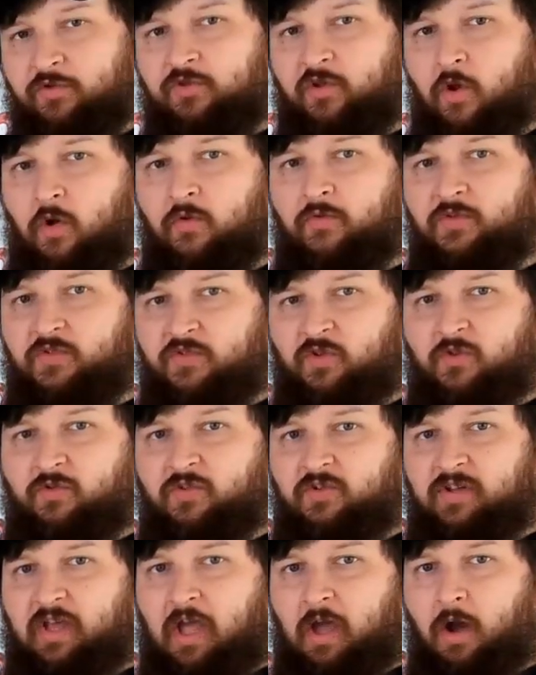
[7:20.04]
or so if it
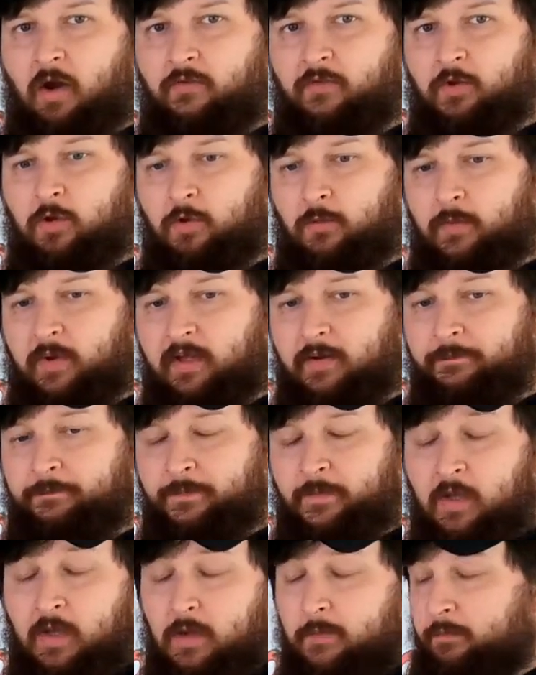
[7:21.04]
starts to die off a little bit.
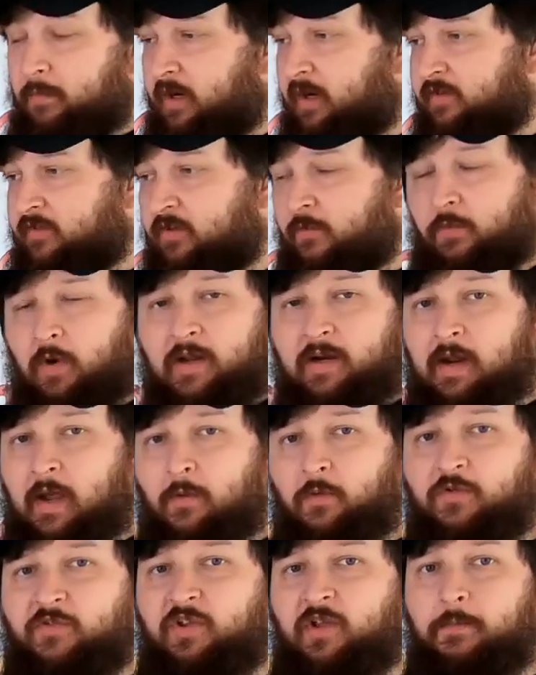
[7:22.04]
But as of right
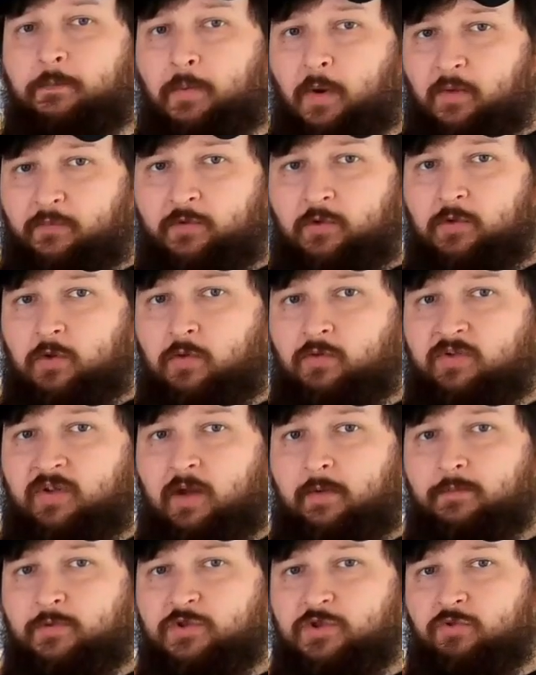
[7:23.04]
now, we're sitting perfect on
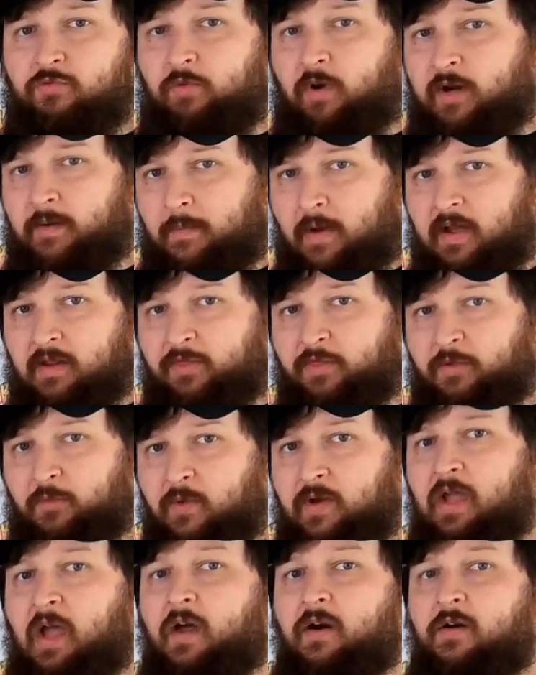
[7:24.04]
temperature, right about
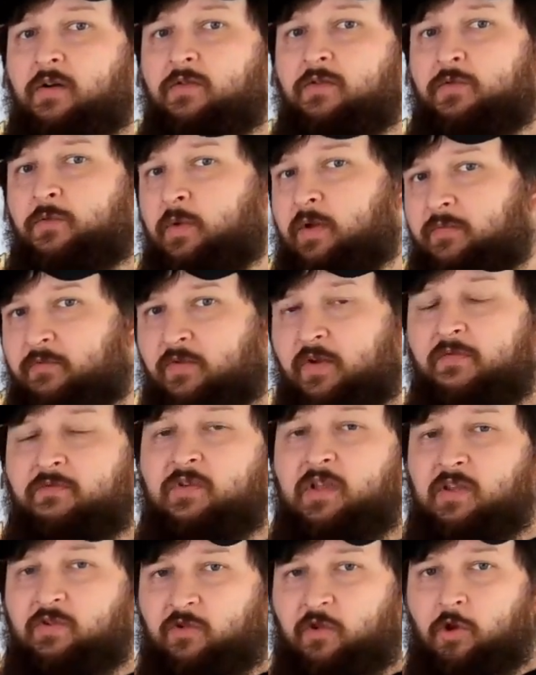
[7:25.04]
300,
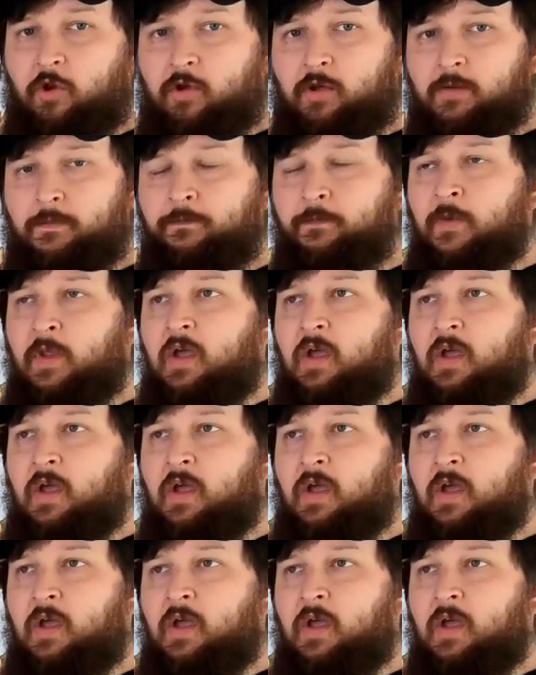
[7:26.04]
350 is good.